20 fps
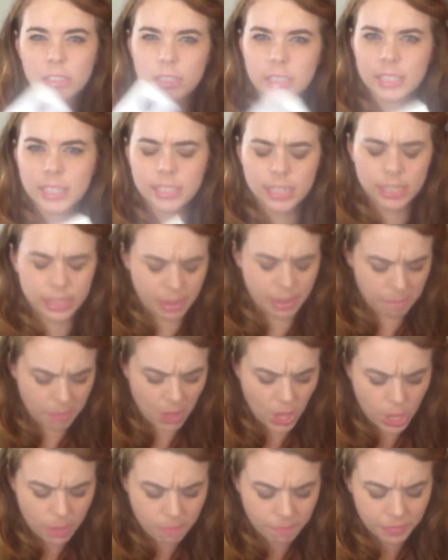tinted lip
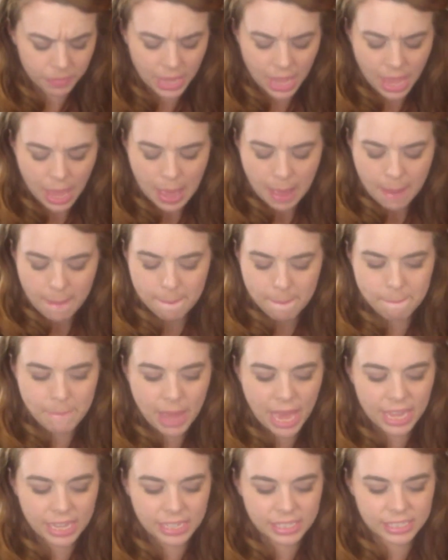balm,
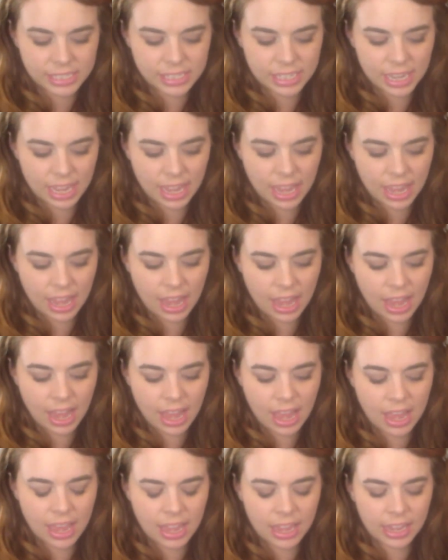but
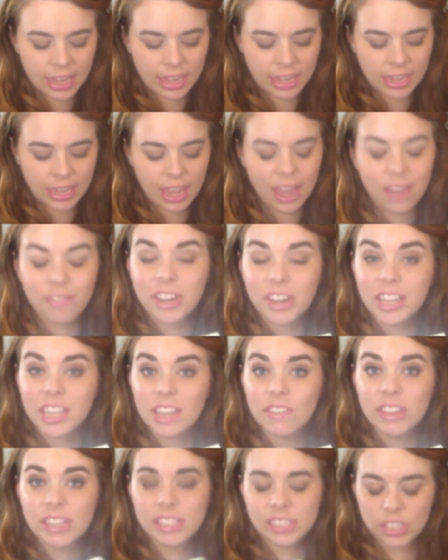I have not
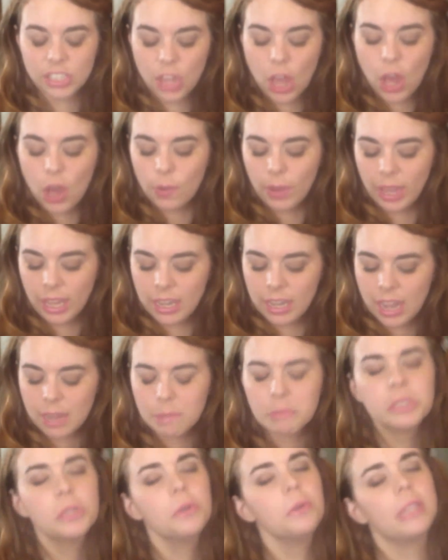given this a go, and
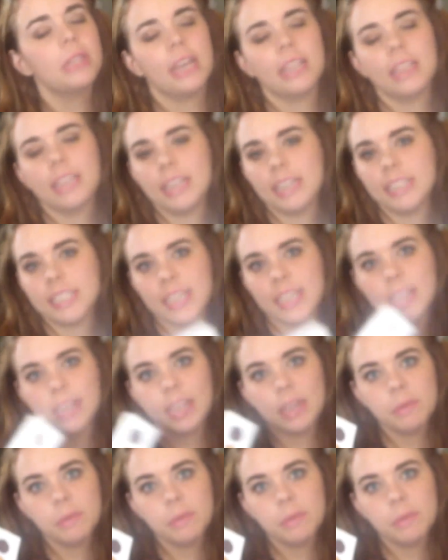I'm so glad that I did.